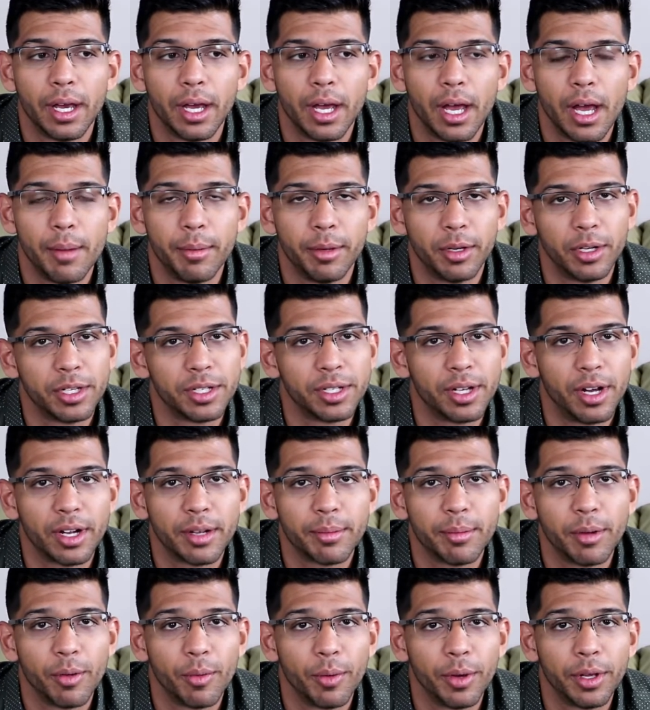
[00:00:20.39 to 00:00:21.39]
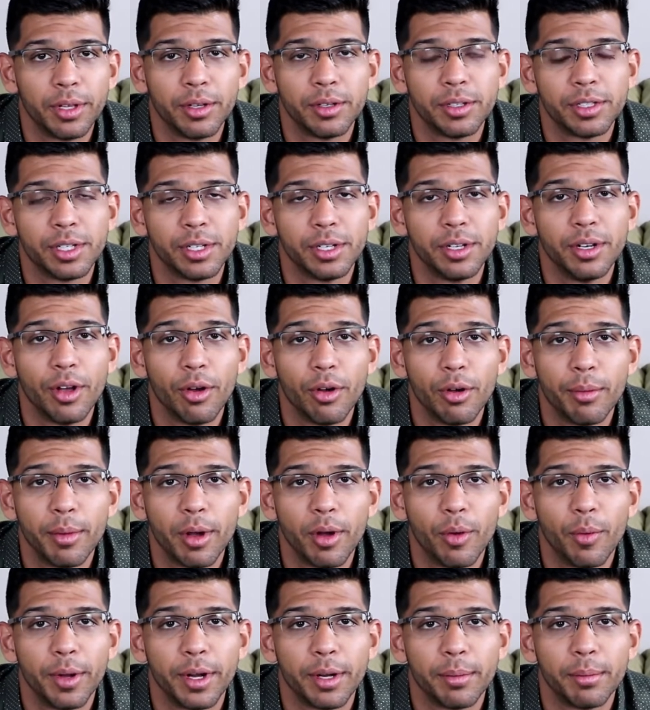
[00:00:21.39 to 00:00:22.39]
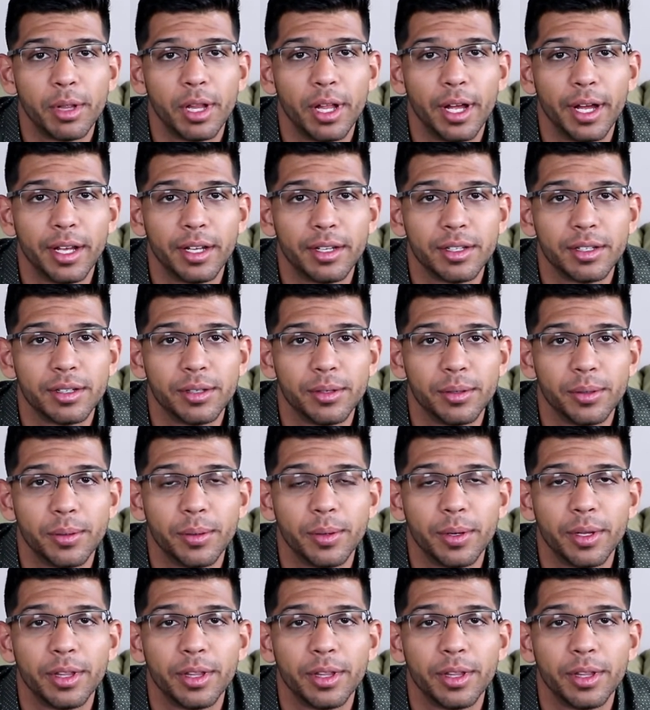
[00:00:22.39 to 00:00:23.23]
I'm here to talk about what you should know about when applying to